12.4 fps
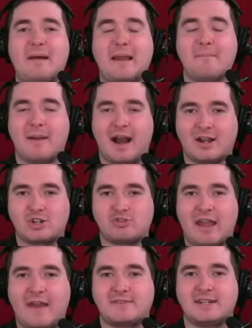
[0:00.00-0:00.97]
my mock
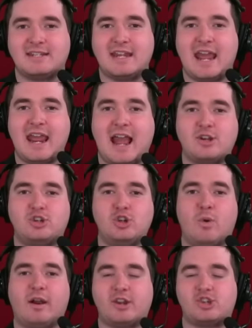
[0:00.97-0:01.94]
draft today, I do
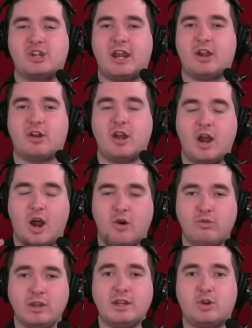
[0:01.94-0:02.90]
want to share a
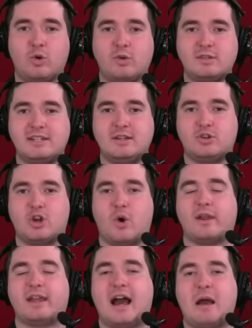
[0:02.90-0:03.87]
really cool deal
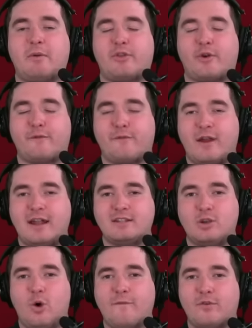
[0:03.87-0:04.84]
going on with our
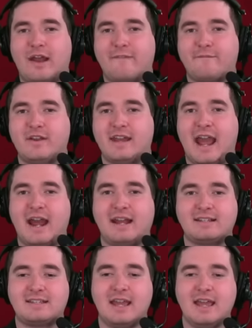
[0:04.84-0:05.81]
friends over at
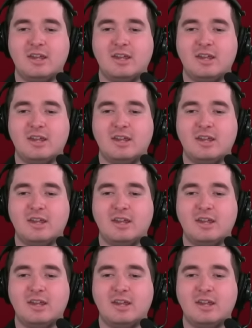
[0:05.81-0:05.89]
Fanatics.